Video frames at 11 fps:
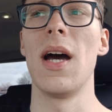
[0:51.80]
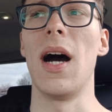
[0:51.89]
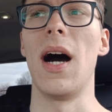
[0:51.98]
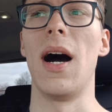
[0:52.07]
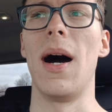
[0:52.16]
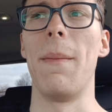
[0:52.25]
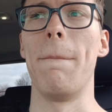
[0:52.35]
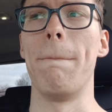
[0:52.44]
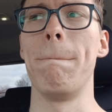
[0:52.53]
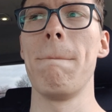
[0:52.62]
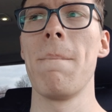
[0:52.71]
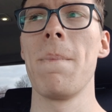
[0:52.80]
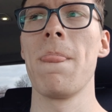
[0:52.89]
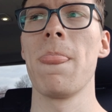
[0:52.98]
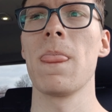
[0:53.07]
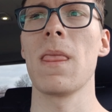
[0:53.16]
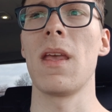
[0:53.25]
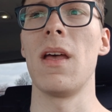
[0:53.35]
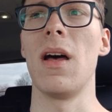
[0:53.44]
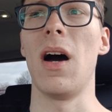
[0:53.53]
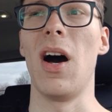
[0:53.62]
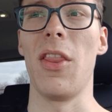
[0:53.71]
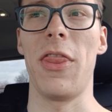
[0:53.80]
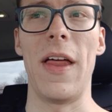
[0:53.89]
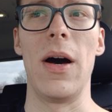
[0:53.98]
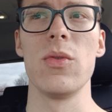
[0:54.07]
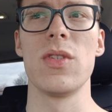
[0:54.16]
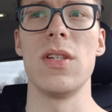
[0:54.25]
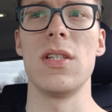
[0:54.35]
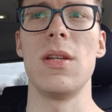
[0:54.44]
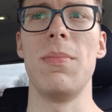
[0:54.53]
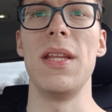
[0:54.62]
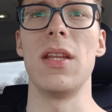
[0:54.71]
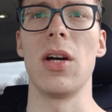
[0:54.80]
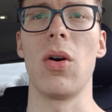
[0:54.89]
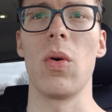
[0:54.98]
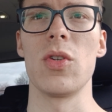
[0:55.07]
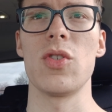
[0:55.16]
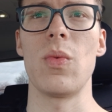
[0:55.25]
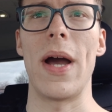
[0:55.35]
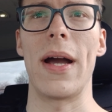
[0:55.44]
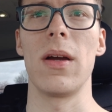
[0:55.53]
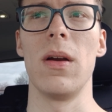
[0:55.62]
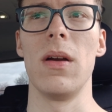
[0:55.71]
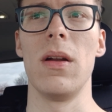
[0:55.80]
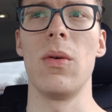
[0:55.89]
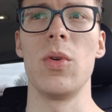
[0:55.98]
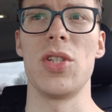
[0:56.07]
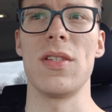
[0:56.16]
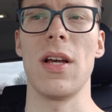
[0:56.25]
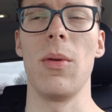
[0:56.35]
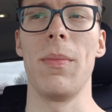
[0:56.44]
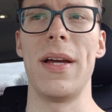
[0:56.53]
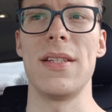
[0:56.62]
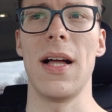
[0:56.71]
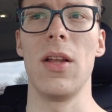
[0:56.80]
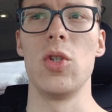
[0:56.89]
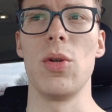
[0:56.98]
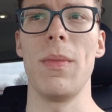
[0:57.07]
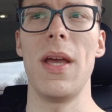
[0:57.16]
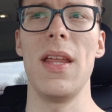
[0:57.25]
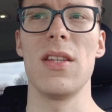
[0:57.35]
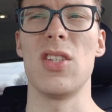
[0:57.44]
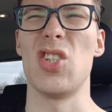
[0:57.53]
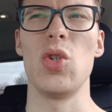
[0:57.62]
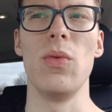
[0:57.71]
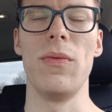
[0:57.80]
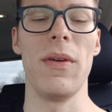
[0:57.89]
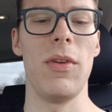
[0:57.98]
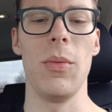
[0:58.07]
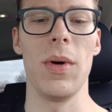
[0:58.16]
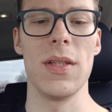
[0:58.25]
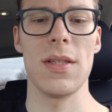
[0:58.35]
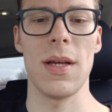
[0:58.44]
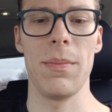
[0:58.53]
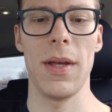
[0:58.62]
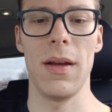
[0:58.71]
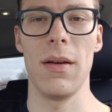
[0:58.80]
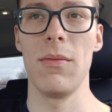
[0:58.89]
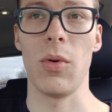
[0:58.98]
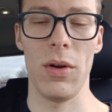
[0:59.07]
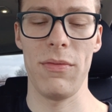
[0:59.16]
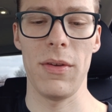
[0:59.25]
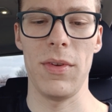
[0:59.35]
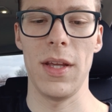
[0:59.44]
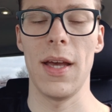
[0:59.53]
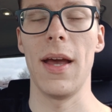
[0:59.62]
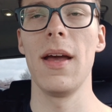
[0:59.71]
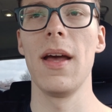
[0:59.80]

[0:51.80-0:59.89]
1,000 to beat the course record, which is held by Tyler Germain. It's a 251 something for a 50K.